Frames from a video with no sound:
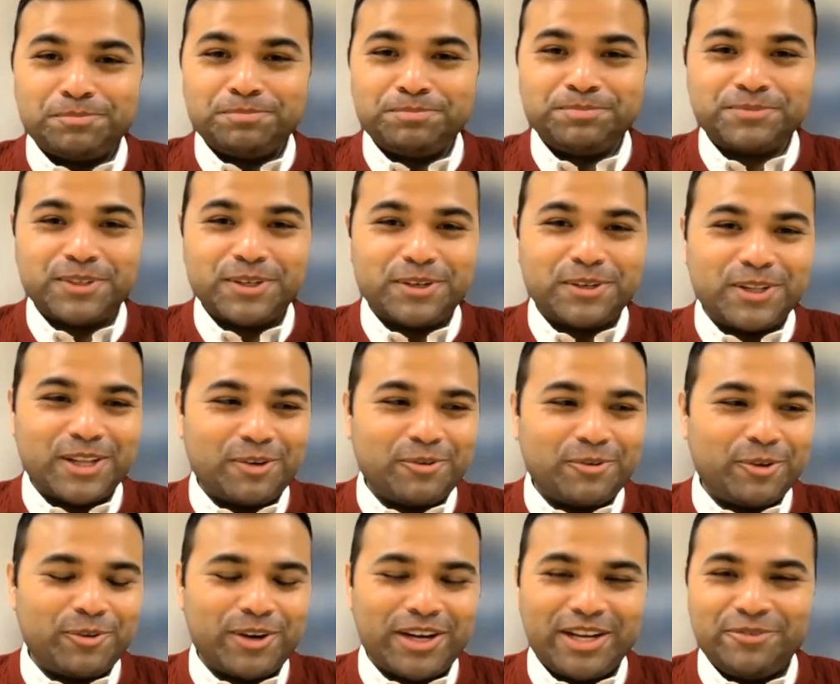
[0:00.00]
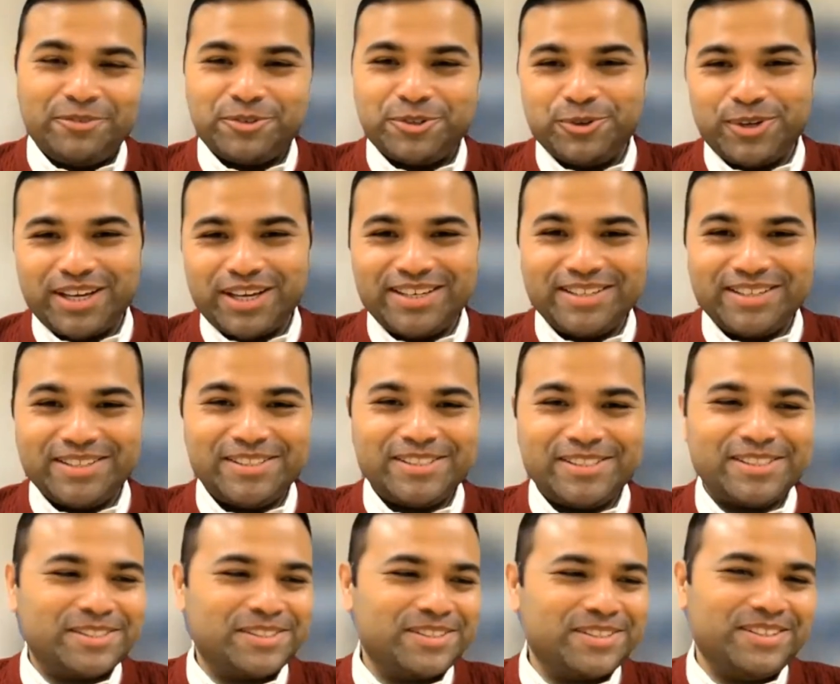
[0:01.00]
a loving wife, 2
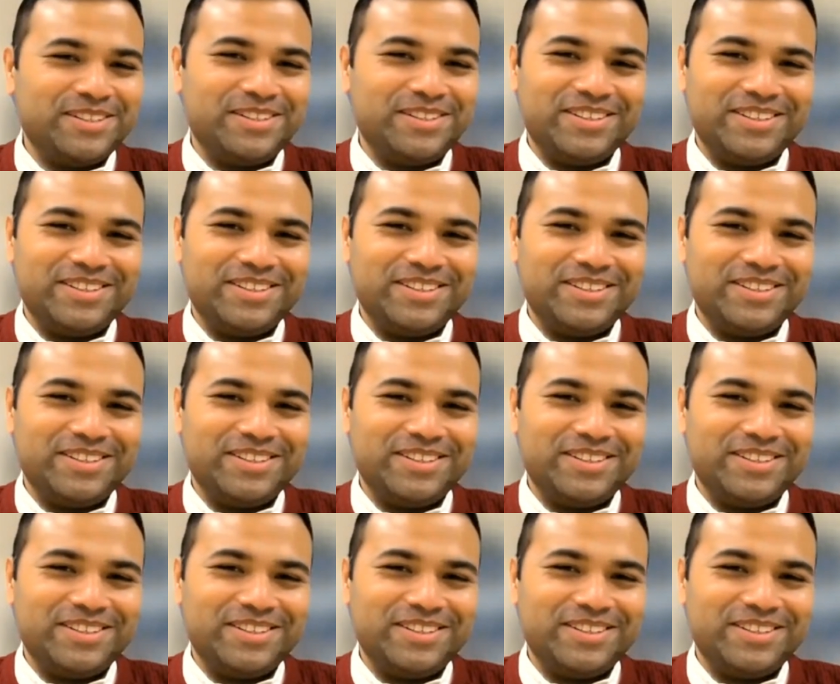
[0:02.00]
kids.